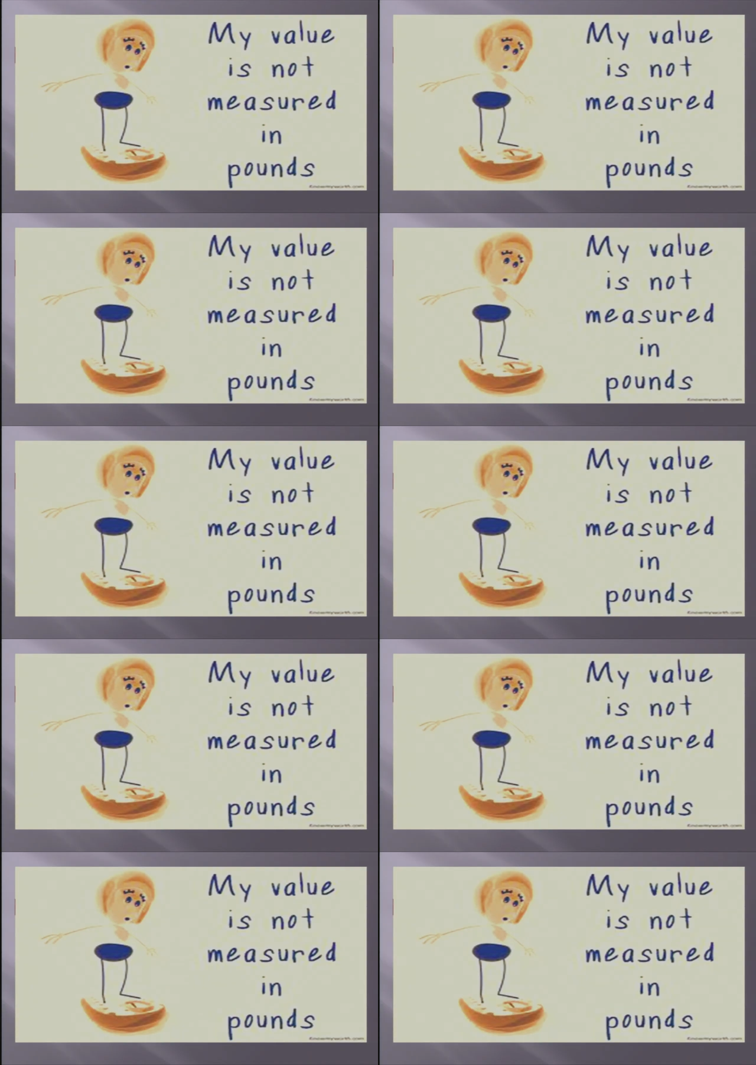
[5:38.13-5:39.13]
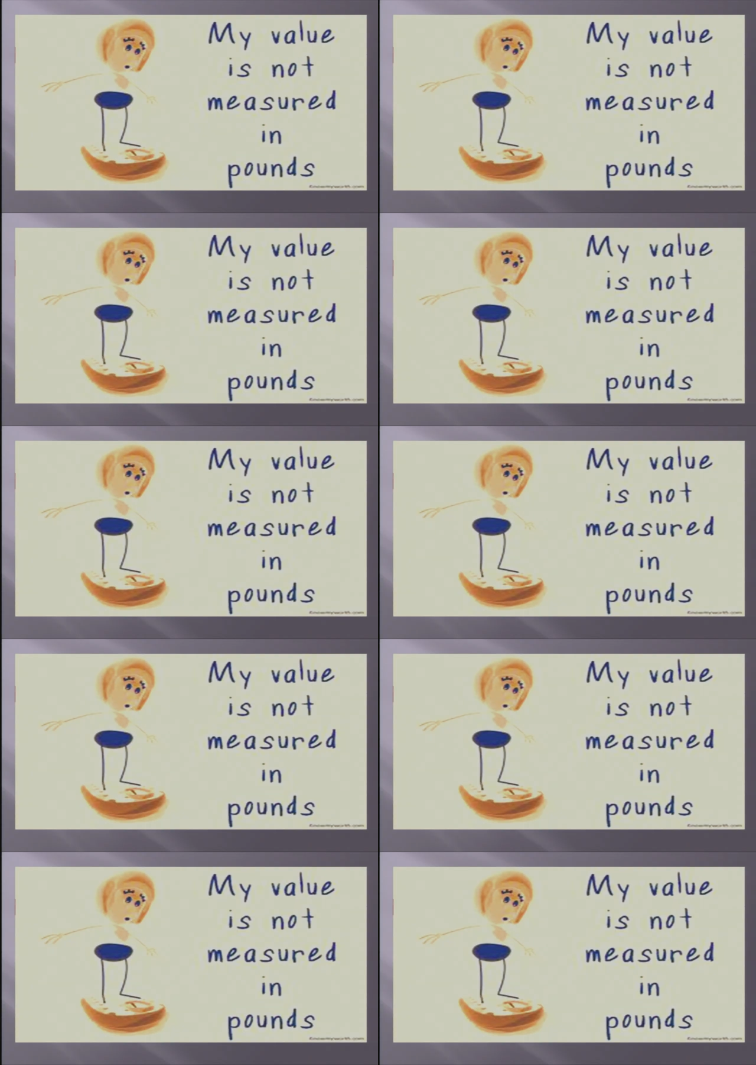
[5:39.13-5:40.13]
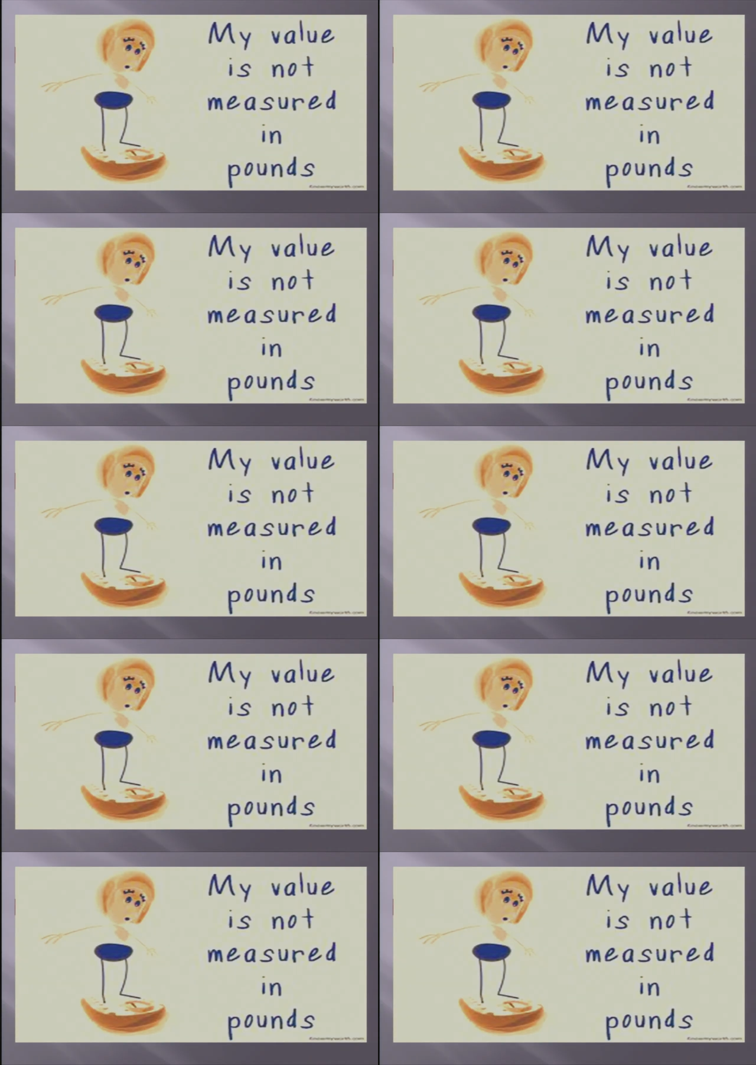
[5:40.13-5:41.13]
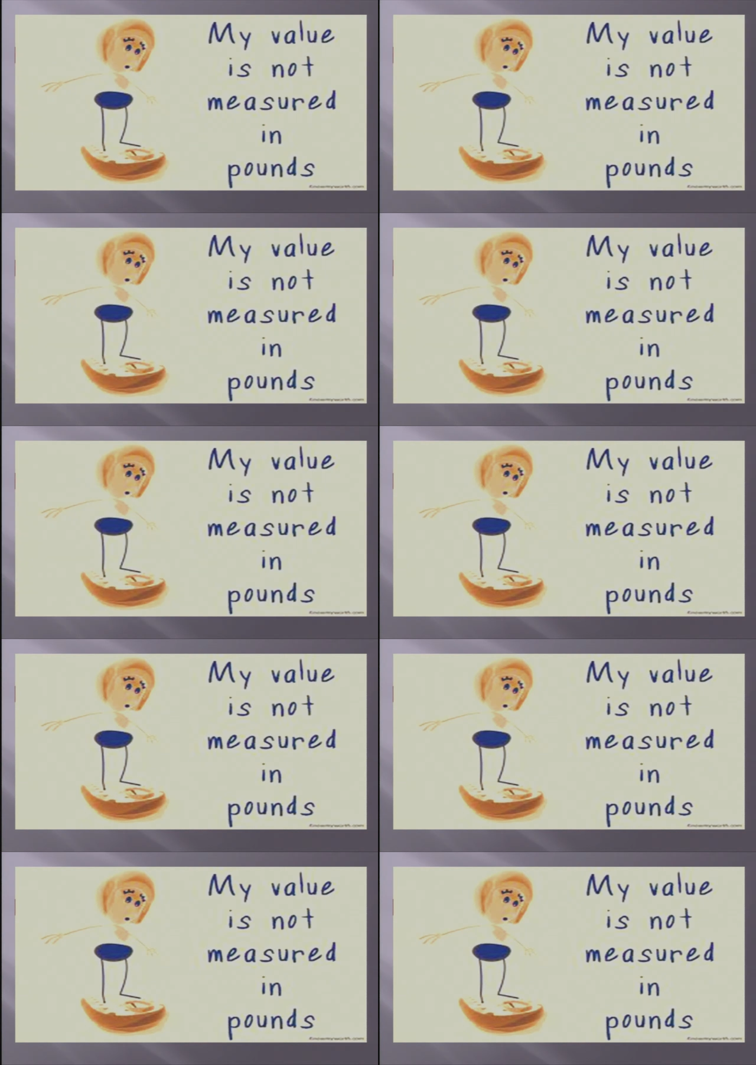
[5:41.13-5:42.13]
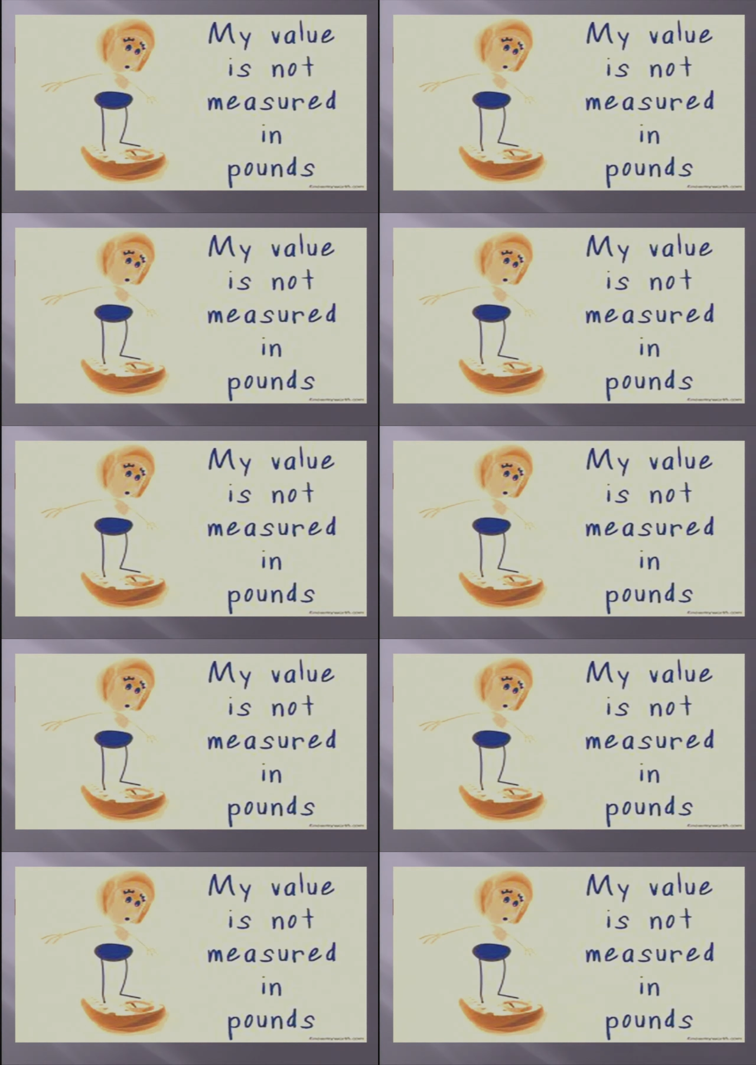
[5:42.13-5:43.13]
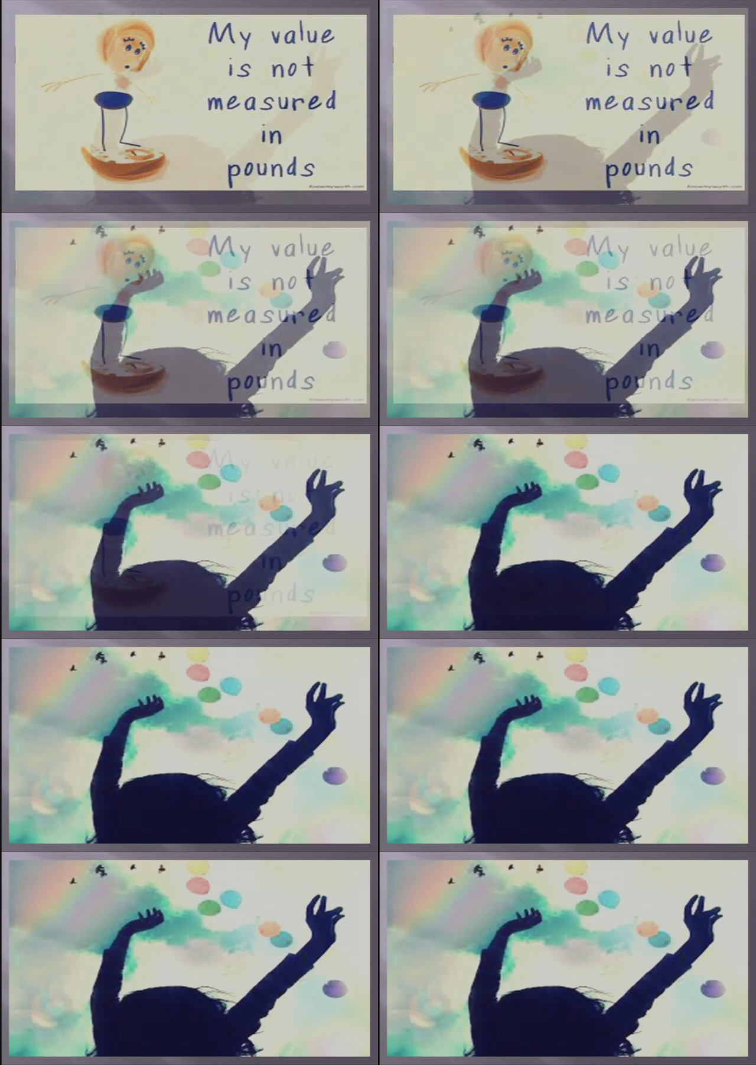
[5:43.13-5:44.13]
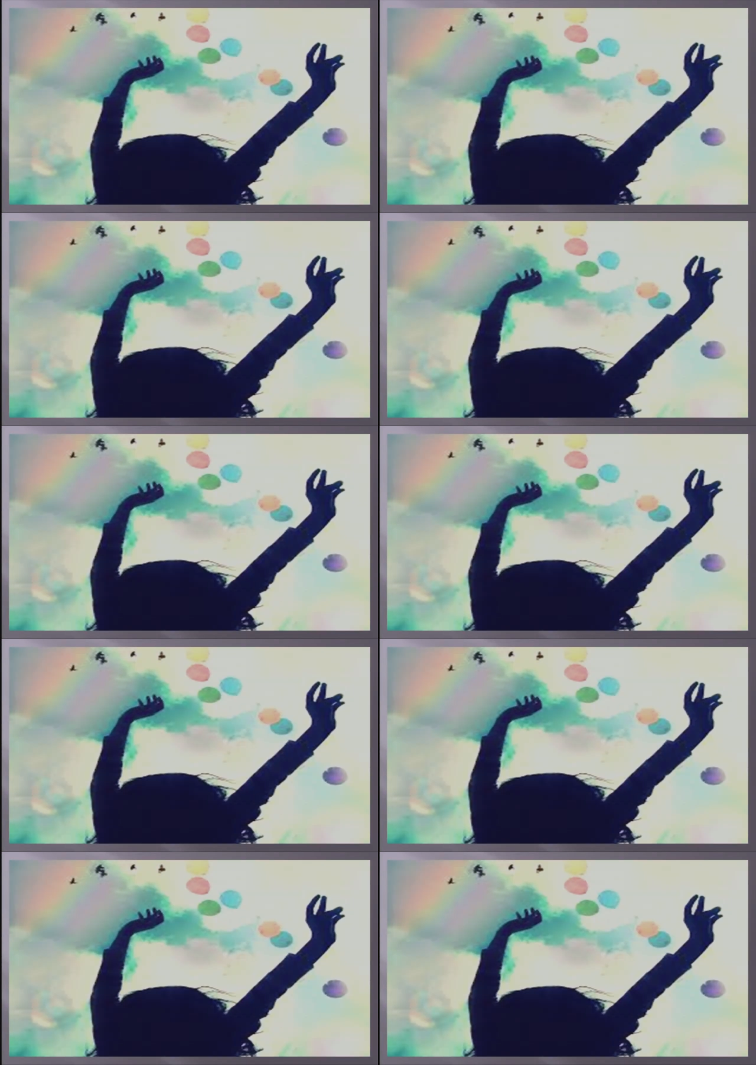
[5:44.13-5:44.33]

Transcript: (no speaker visible)